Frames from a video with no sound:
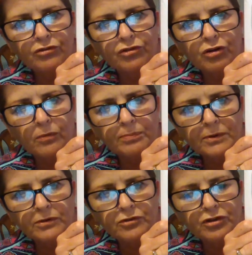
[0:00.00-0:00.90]
chop
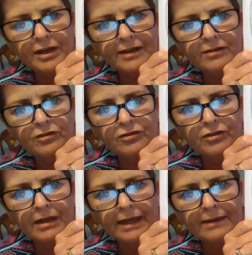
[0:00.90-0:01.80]
and
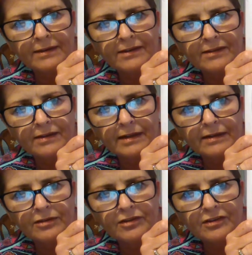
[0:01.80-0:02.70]
change like this
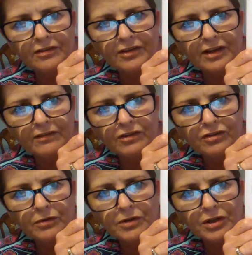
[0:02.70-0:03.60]
little scissors here is
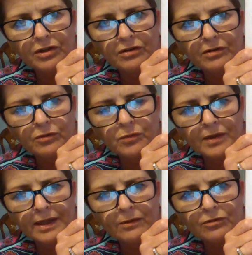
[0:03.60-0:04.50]
showing you can do
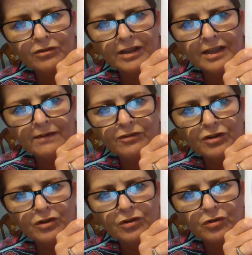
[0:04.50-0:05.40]
without sleeves
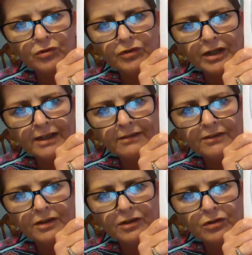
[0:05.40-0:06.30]
you can cut the
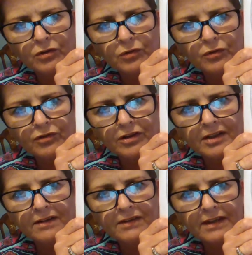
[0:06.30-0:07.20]
length you can cut the
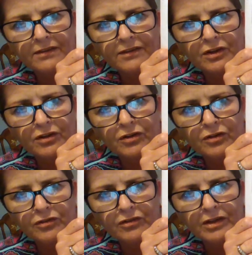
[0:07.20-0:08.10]
sleeve length you can
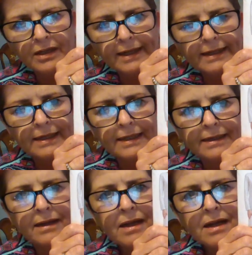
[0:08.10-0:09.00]
alter the
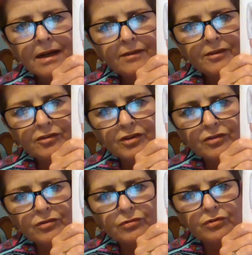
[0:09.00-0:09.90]
neckline and there's the
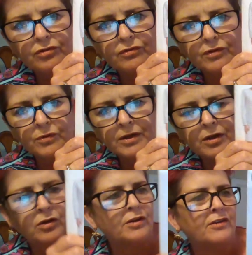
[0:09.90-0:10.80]
instructions for doing
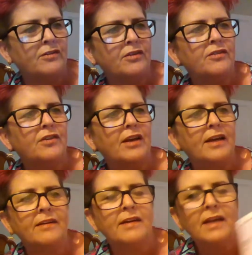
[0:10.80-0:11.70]
all these inside